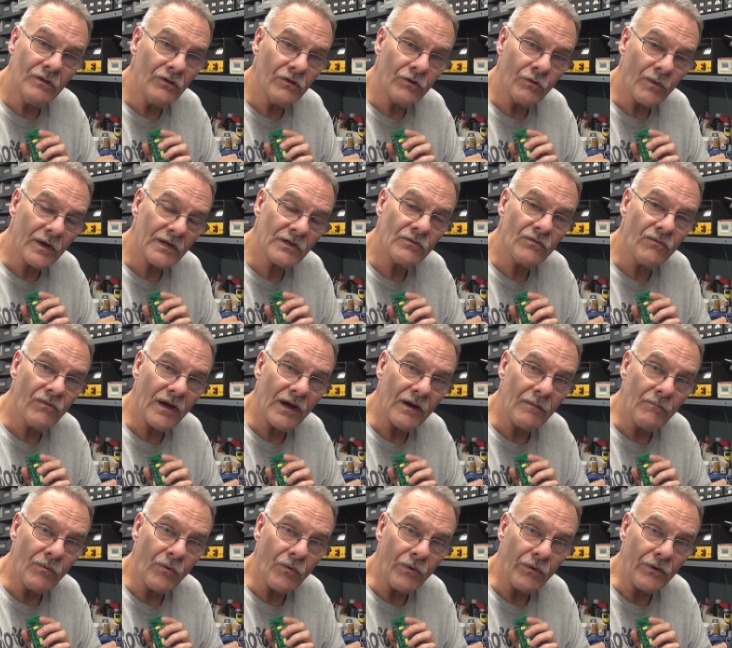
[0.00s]
a little rectifier
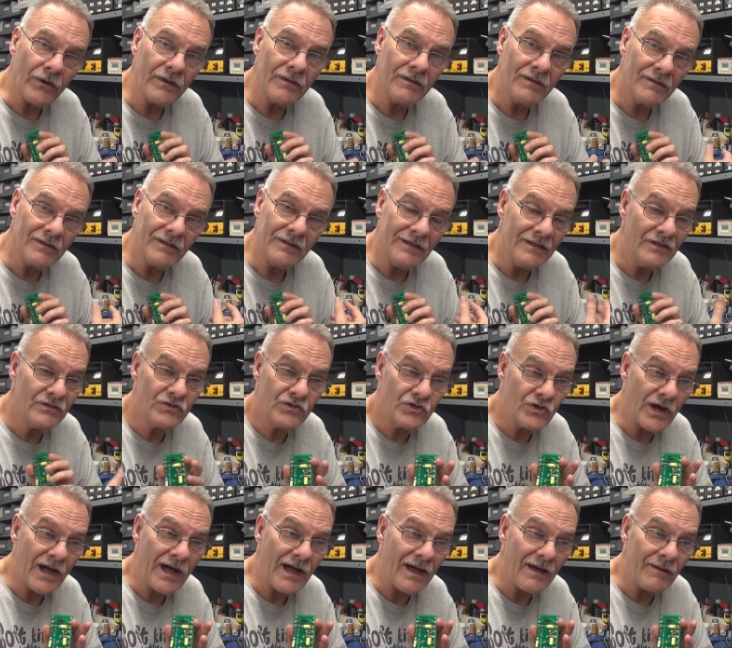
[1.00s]
board. His
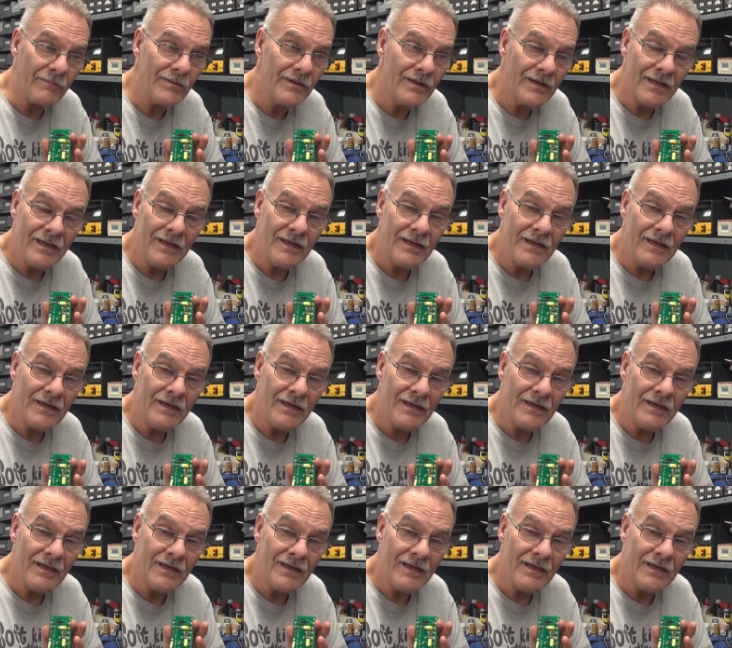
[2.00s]
job